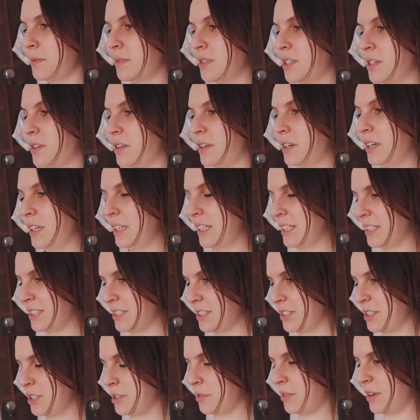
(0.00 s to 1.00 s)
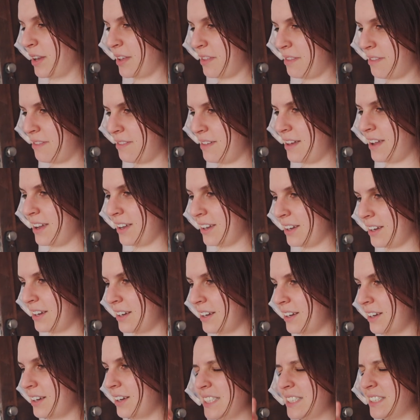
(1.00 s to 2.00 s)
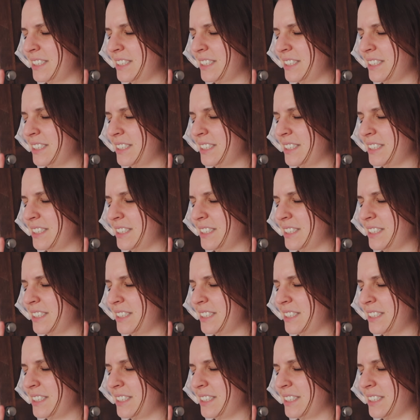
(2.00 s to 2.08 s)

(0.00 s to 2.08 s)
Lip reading: which I'm gonna listen to, and I think